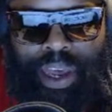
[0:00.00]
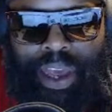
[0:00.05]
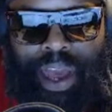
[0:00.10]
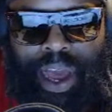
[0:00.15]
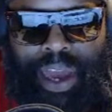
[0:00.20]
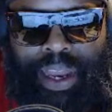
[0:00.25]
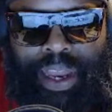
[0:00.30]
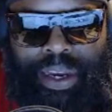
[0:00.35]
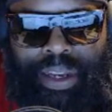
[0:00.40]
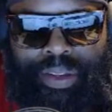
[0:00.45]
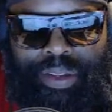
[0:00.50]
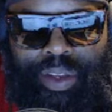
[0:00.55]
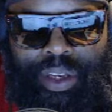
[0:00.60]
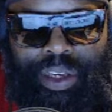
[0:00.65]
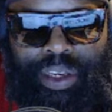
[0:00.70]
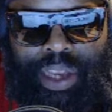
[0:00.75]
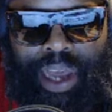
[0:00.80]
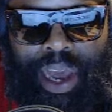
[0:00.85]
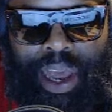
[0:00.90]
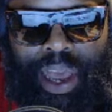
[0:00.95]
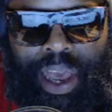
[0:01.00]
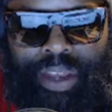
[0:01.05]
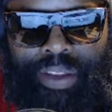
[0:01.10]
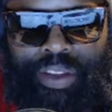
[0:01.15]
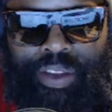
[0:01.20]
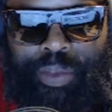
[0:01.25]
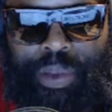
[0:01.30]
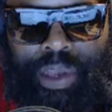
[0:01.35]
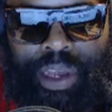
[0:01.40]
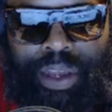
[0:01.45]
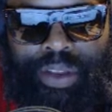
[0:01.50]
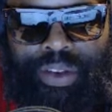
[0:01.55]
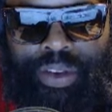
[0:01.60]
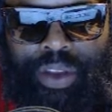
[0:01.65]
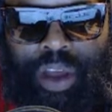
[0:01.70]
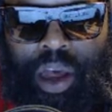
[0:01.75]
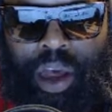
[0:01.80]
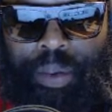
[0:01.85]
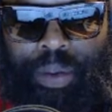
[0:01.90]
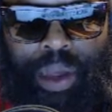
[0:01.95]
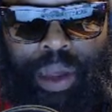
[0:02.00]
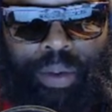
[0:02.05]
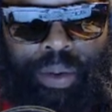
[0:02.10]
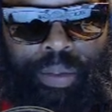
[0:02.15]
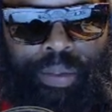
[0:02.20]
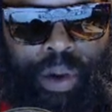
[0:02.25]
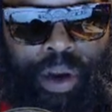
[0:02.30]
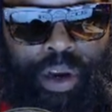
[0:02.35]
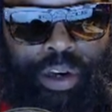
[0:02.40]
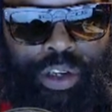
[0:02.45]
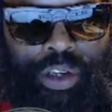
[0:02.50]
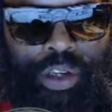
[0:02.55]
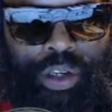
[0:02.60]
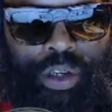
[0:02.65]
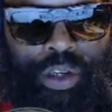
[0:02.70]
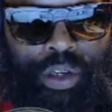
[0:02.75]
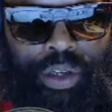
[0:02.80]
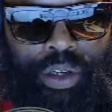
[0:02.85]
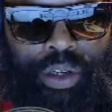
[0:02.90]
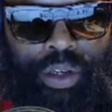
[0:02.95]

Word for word: I got into CGIX is because there's an upcoming merger,